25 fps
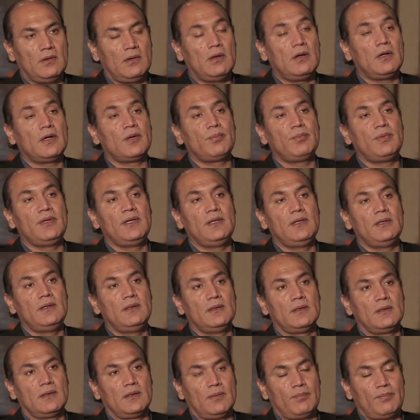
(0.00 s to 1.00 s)
or be
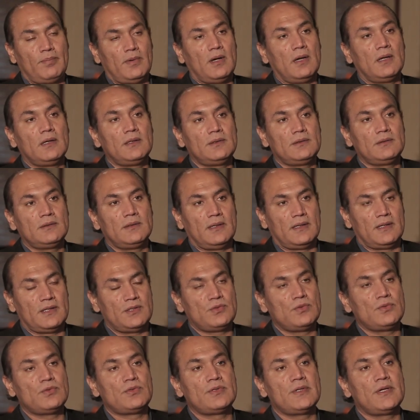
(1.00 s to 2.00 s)
a part or
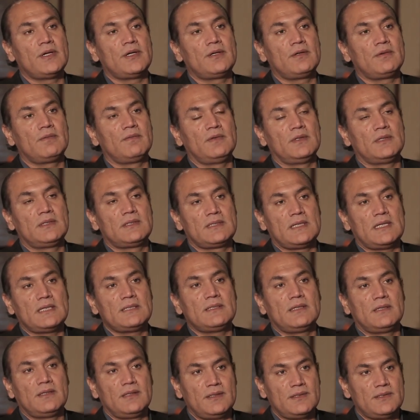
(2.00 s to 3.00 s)
associated with
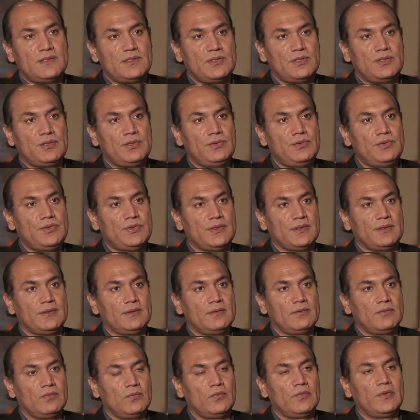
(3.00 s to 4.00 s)
such an institution
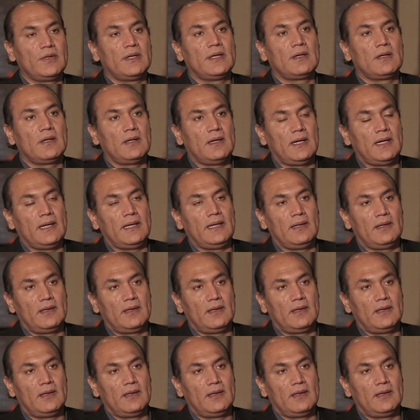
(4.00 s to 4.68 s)
where I